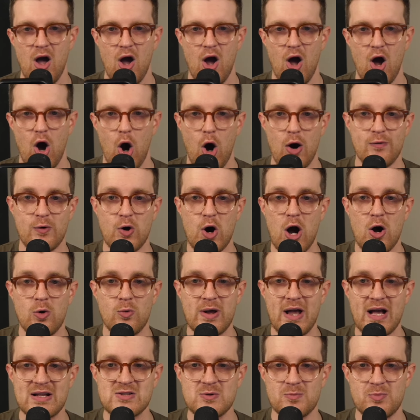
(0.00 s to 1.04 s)
overall,
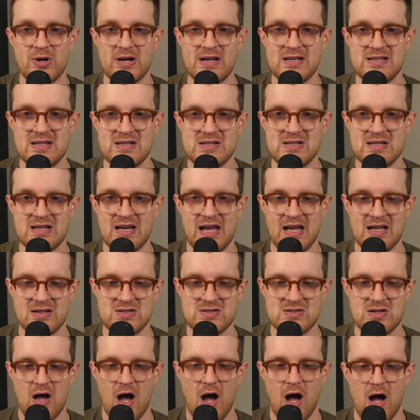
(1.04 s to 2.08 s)
we got some pretty decent
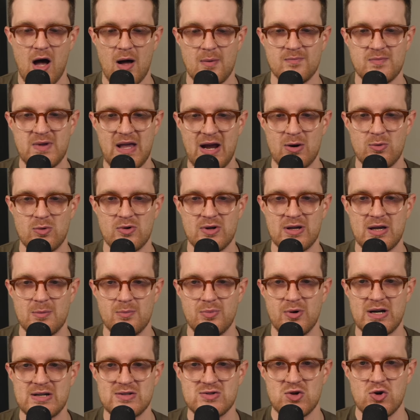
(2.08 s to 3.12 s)
hits. Can't really
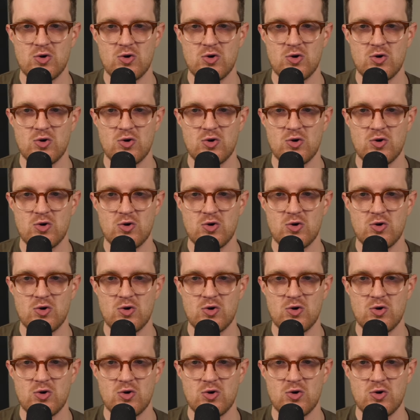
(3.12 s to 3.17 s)
complain too